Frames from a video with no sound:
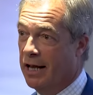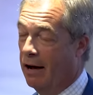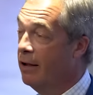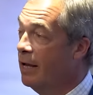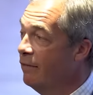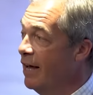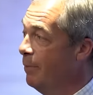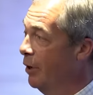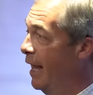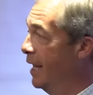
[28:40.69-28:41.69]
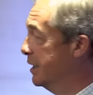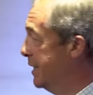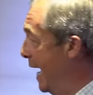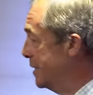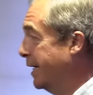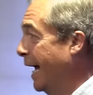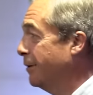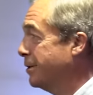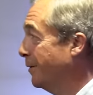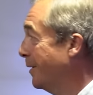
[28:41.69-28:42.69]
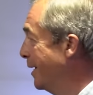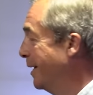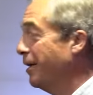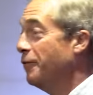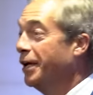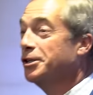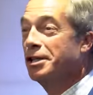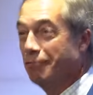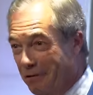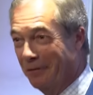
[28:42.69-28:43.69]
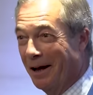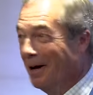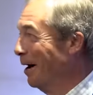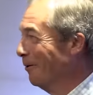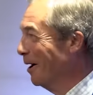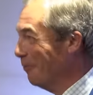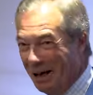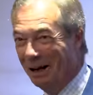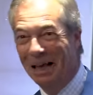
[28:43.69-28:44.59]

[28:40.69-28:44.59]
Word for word: Now, anybody here is a tax accountant, they'll think it's terrific. I know they will.